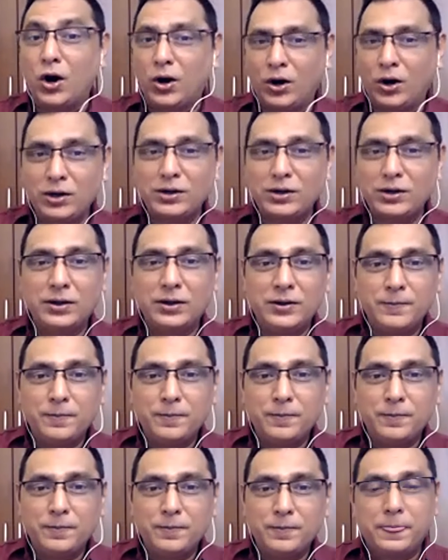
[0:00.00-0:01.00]
or
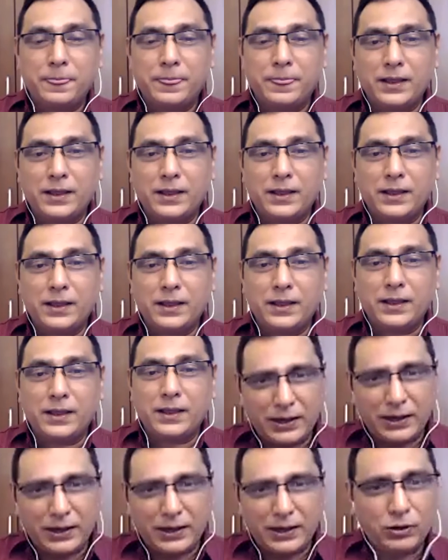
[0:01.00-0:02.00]
they are
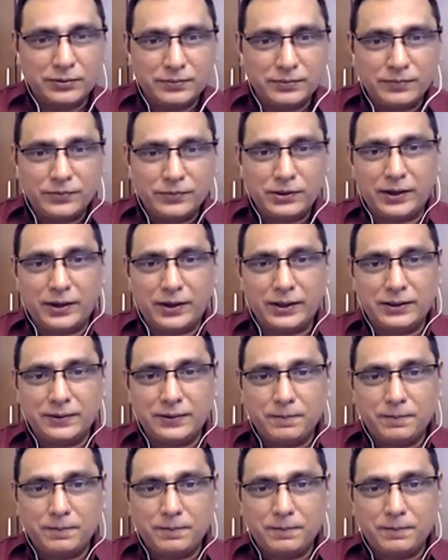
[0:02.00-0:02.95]
pylon, right?